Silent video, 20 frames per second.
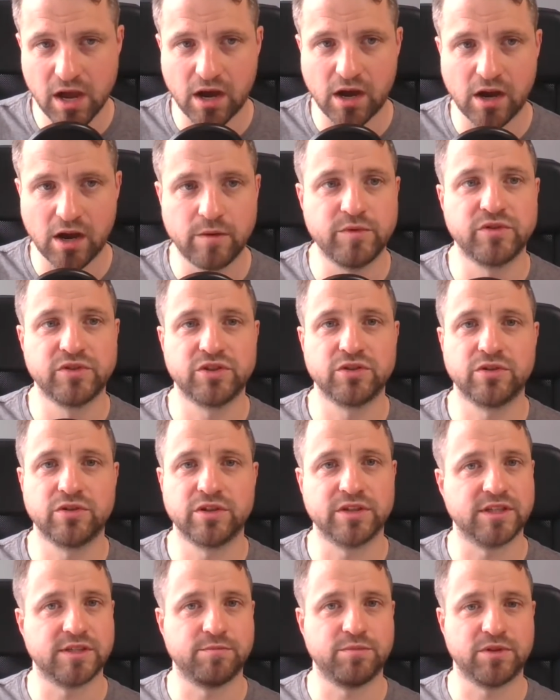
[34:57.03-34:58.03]
I hope you're
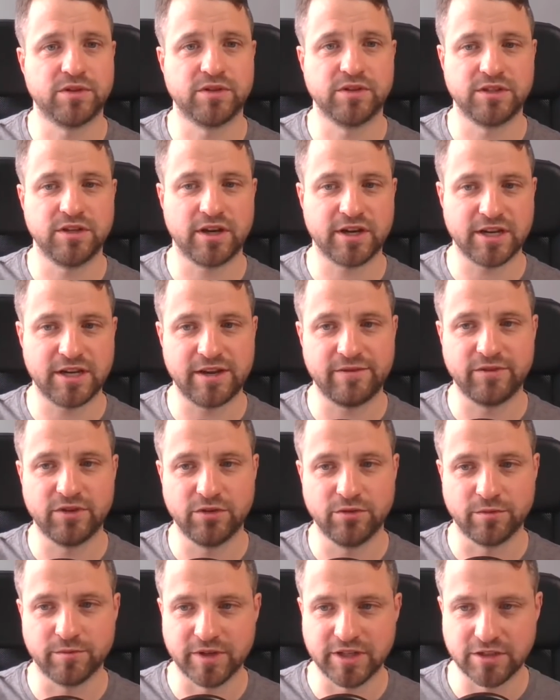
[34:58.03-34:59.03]
enjoying this because I can never
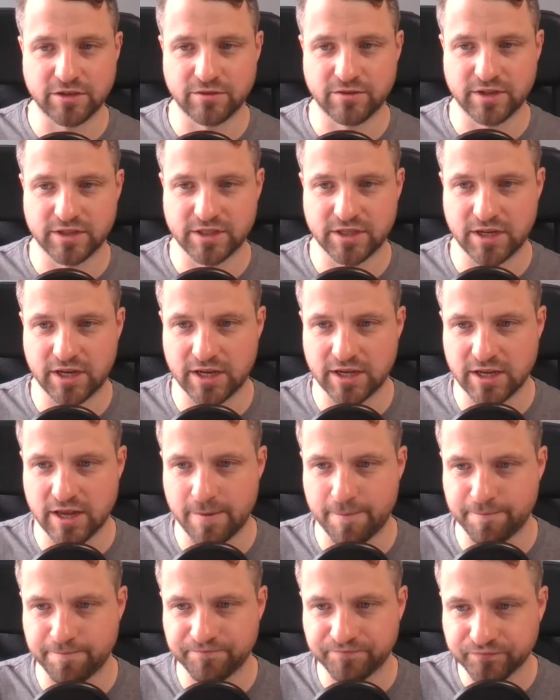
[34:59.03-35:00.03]
normally do this in a
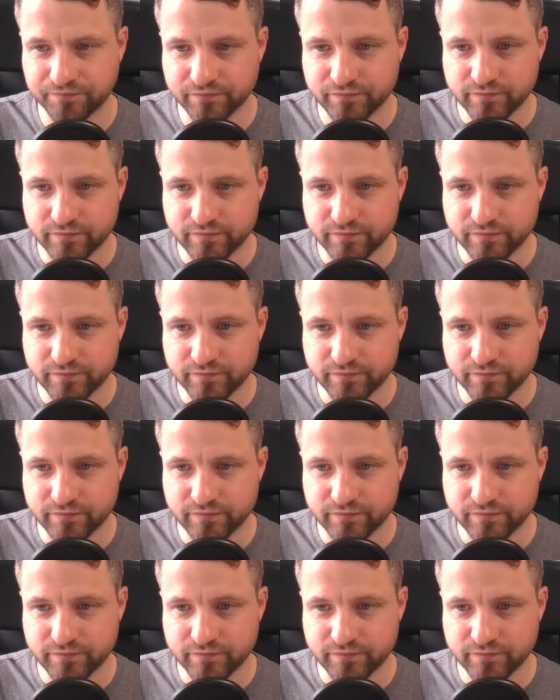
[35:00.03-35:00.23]
um,